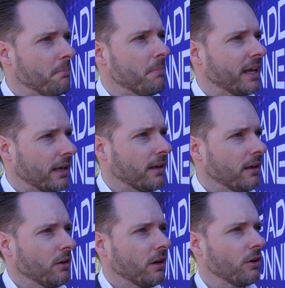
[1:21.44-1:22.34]
big
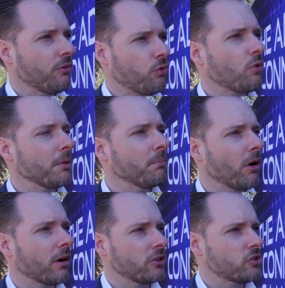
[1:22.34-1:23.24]
format
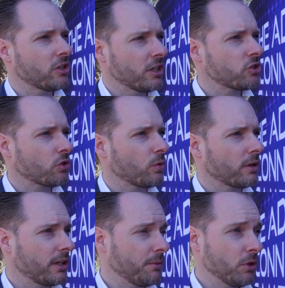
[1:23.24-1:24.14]
markets
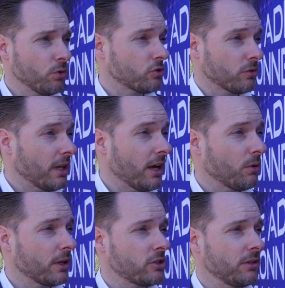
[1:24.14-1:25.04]
historically, but also
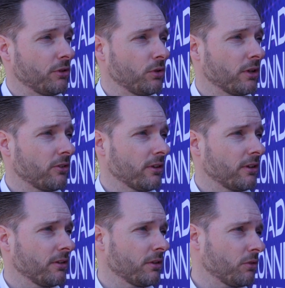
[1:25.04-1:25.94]
now, actually, if you look at
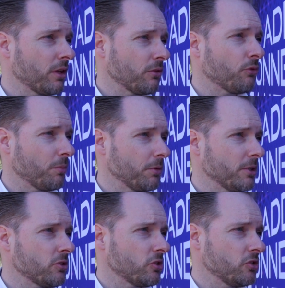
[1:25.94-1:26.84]
the format
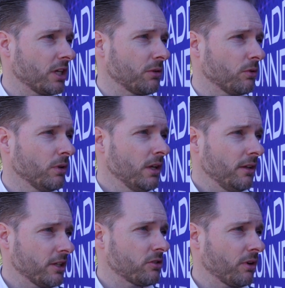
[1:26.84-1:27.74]
business in general,
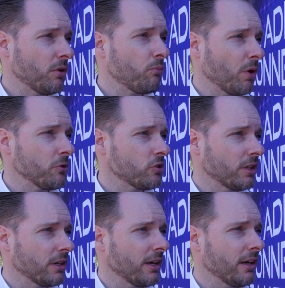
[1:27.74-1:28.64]
that's very
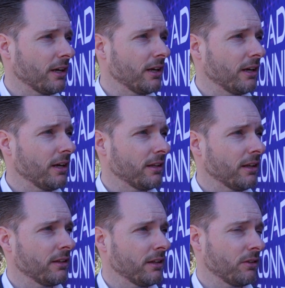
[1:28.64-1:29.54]
promising
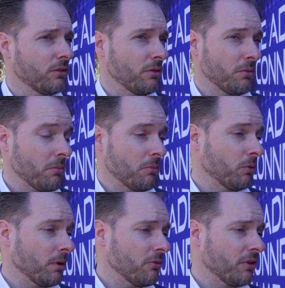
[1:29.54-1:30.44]

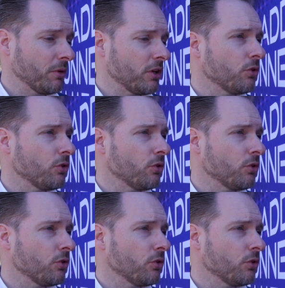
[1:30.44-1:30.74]
and very